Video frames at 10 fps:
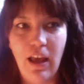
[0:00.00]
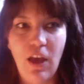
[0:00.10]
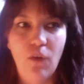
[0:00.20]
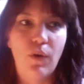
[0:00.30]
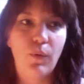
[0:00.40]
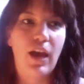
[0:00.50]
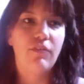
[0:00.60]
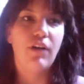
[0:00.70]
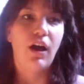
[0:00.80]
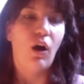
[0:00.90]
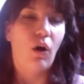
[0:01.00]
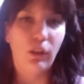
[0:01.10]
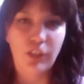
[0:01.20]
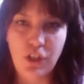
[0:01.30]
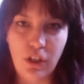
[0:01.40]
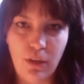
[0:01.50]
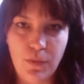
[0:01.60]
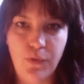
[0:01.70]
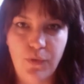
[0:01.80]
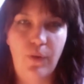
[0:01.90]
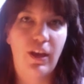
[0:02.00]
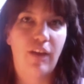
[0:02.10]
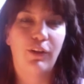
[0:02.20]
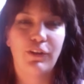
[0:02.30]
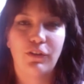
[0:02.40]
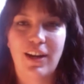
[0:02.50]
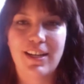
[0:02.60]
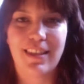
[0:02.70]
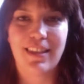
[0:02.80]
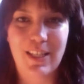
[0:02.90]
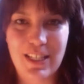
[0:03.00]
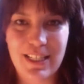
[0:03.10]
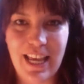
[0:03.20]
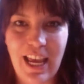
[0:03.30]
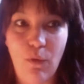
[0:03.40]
When we have all the terms, when we have all the right things to say,